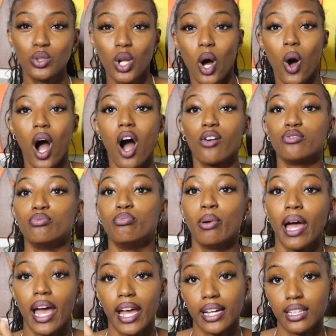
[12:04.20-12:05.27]
off
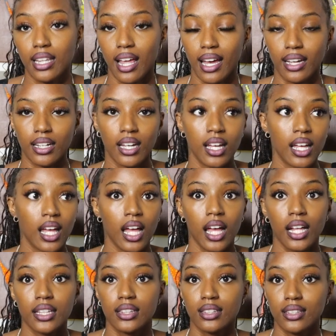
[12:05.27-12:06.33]
back, like,
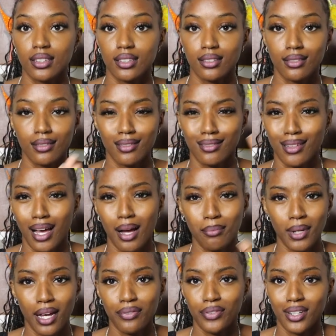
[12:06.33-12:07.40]

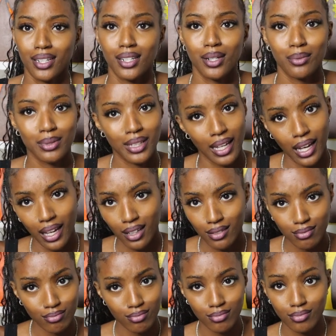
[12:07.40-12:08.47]
I'm not finna deal with that.
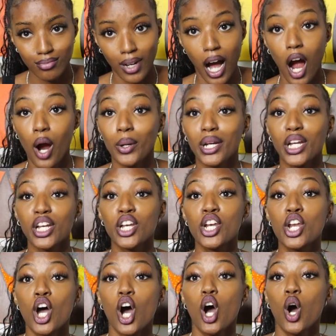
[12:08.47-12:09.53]
I already
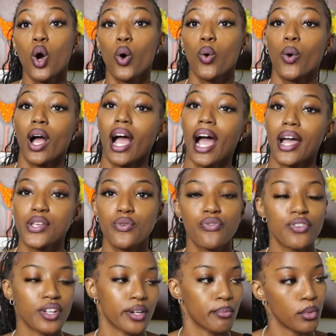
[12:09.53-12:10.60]
know how you
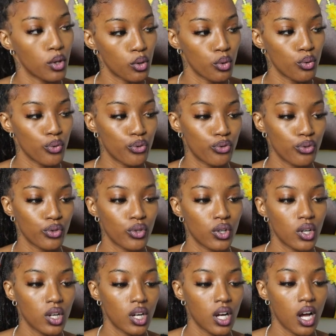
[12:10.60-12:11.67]
finna move.
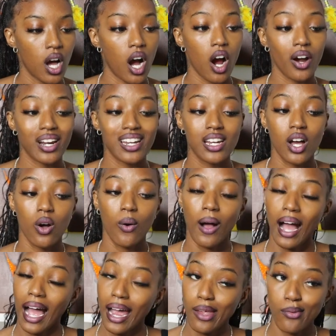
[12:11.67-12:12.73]
I already know
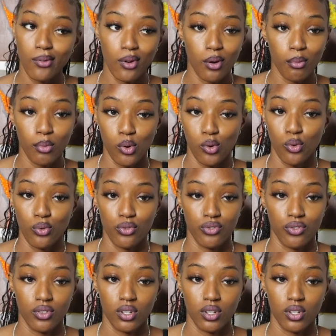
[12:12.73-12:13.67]
how you gonna move.